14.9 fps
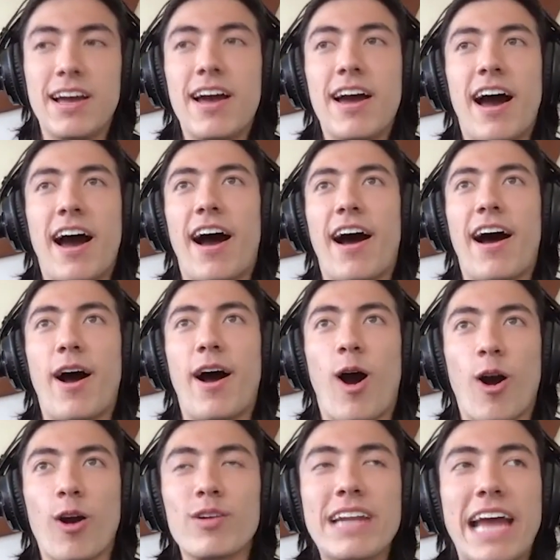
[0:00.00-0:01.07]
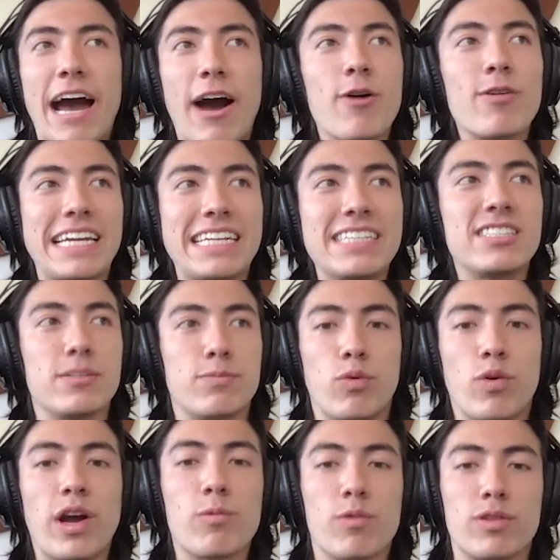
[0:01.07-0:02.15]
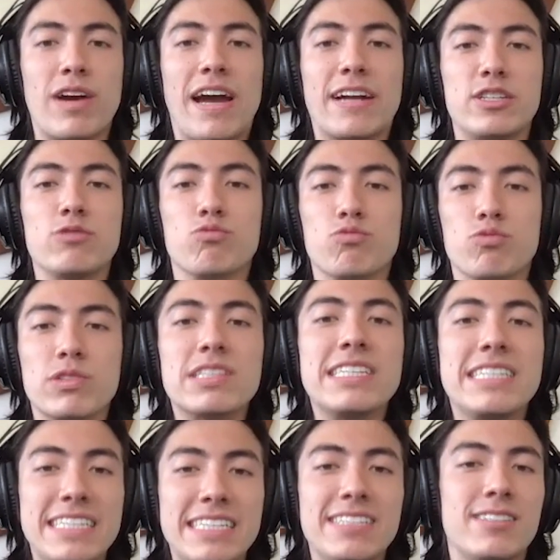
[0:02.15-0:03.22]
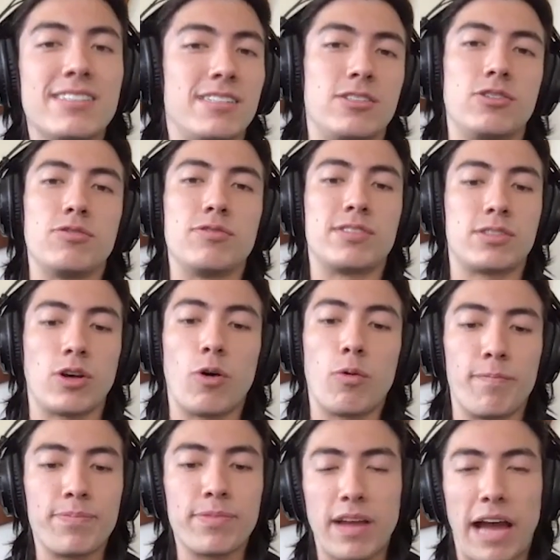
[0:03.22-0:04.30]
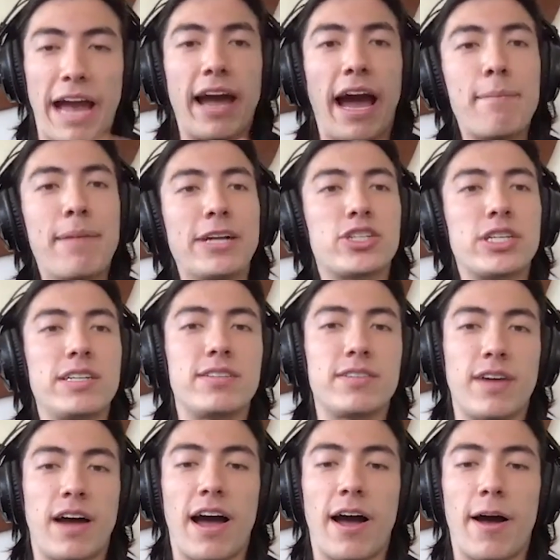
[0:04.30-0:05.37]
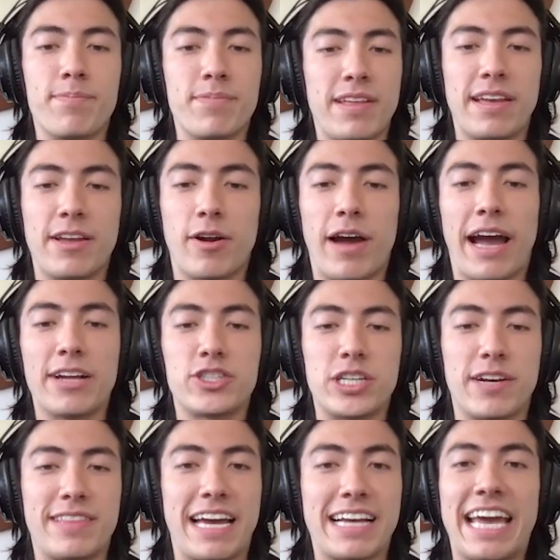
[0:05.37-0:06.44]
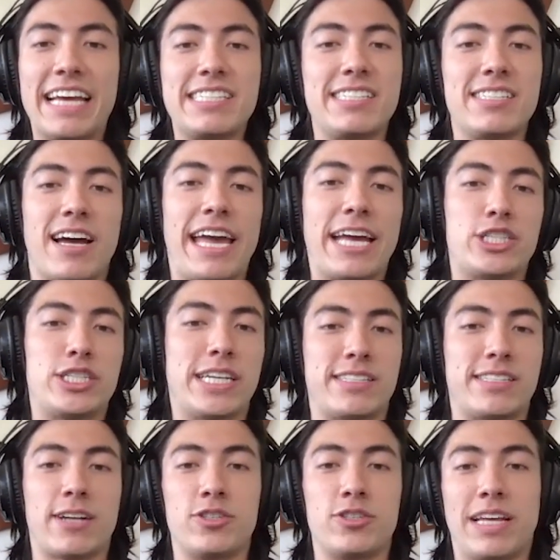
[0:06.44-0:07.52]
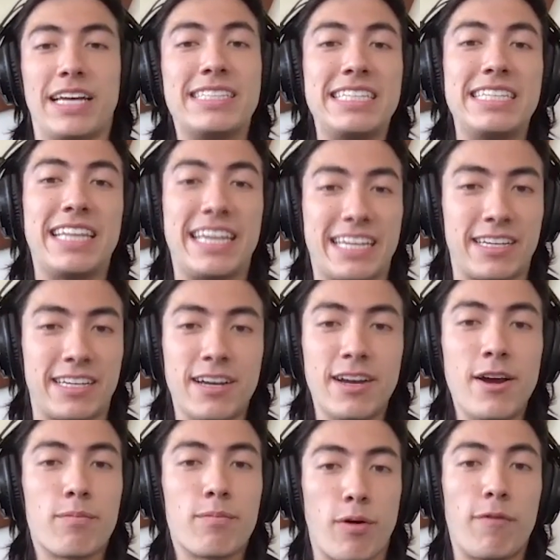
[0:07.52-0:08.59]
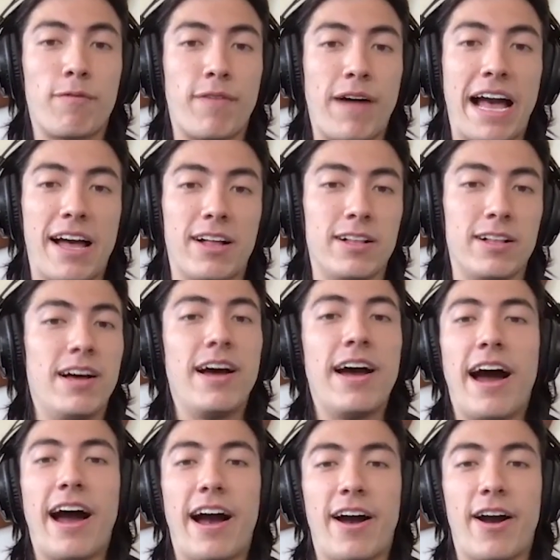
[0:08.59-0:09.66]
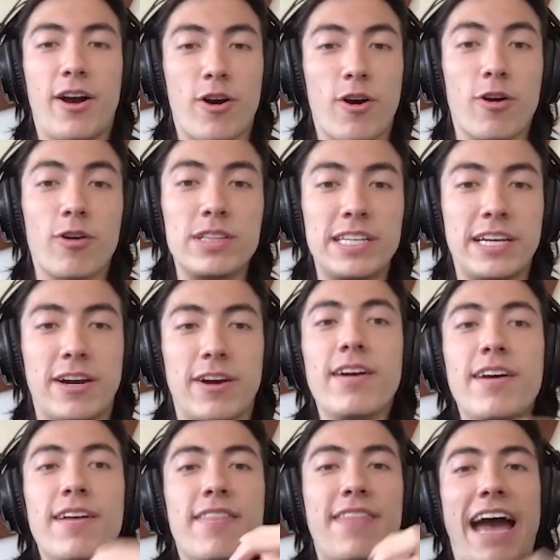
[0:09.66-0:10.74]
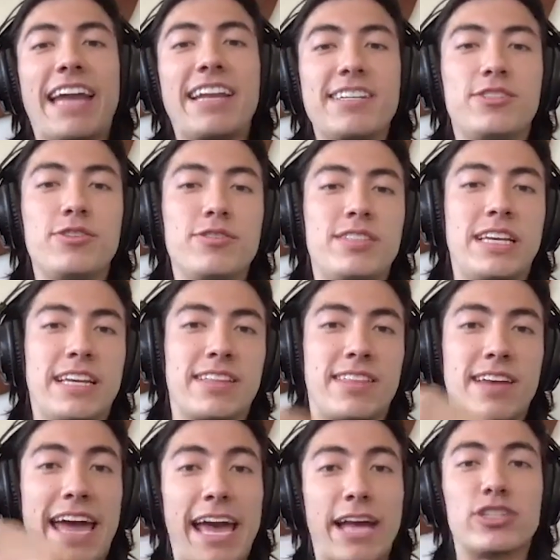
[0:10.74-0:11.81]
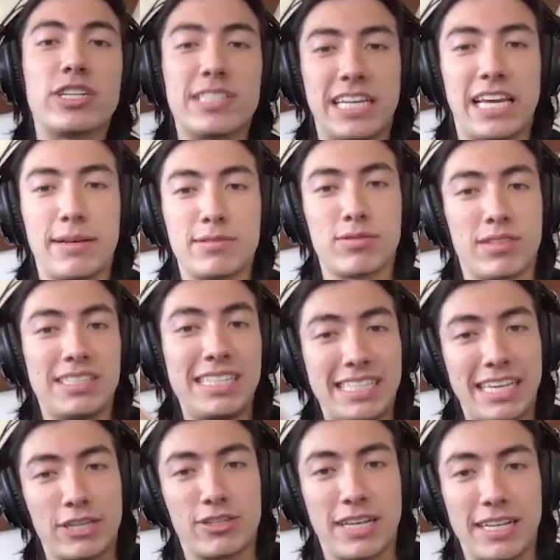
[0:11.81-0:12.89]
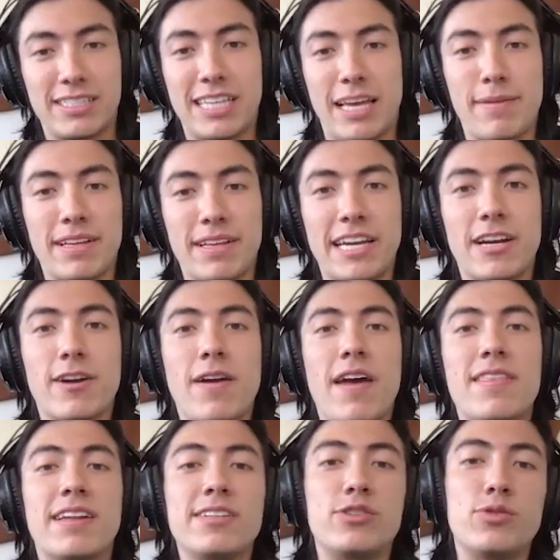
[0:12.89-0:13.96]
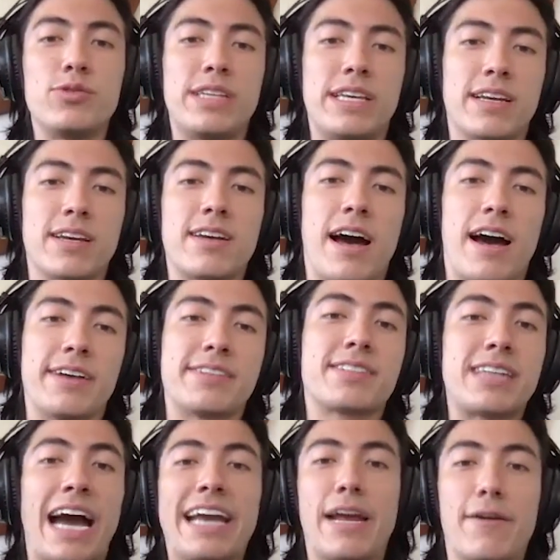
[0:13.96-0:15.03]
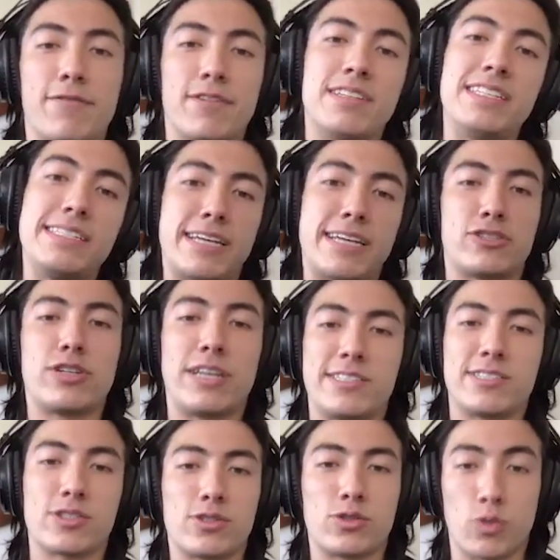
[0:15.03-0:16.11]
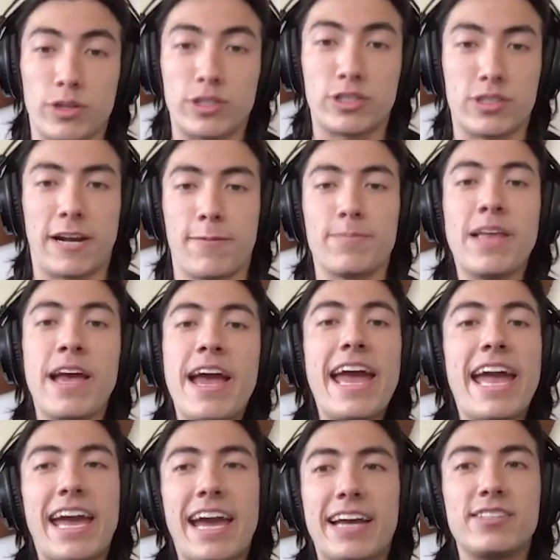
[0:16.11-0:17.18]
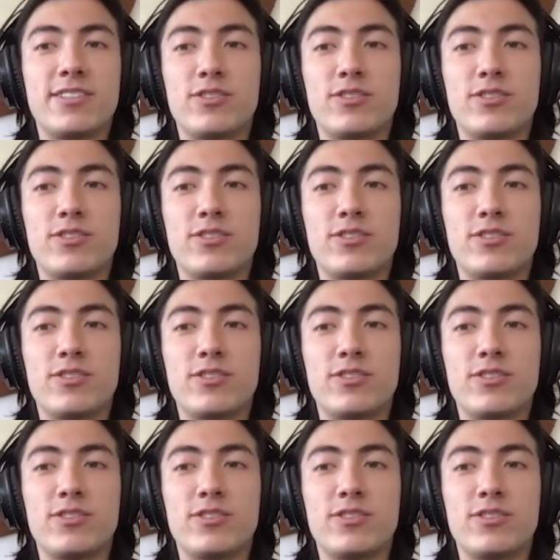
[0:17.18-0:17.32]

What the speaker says: are now getting to the point where they're actually really easy to use. So I mentioned, I shared that KC.HNS.2, that D-Link profile earlier. That is using the Handshake names for the decentralized naming layer, and then it's using Skynet for the decentralized storage layer. And